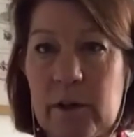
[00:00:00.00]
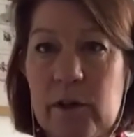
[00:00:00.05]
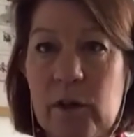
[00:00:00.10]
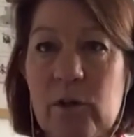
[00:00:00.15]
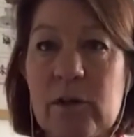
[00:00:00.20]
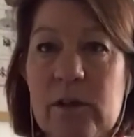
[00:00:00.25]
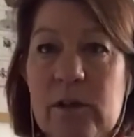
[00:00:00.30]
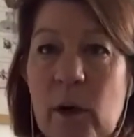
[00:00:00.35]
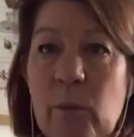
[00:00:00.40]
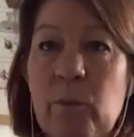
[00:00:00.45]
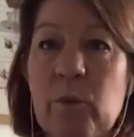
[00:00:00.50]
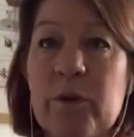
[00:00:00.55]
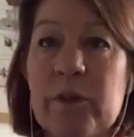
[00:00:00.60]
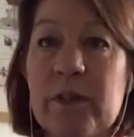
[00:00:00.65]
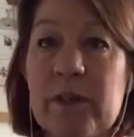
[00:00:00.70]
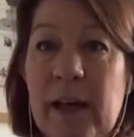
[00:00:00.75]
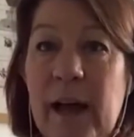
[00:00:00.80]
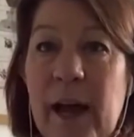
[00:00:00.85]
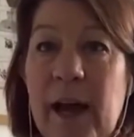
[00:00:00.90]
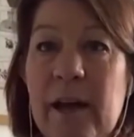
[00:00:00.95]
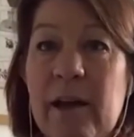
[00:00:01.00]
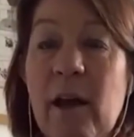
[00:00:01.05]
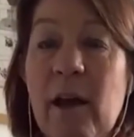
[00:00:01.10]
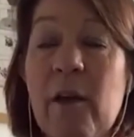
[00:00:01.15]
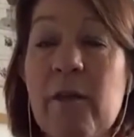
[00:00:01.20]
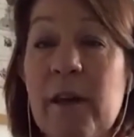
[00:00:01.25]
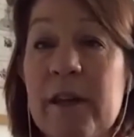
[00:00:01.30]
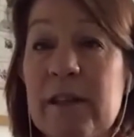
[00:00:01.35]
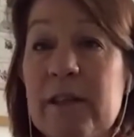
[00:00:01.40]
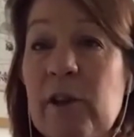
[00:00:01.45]
So some will say
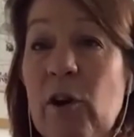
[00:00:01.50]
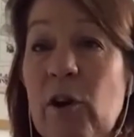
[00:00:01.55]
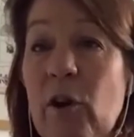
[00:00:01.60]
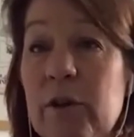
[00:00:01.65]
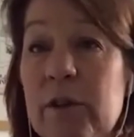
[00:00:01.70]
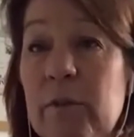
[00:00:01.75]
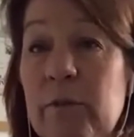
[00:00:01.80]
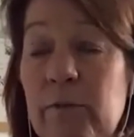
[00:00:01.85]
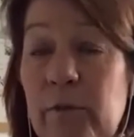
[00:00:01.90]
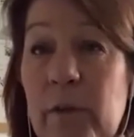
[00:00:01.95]
they start at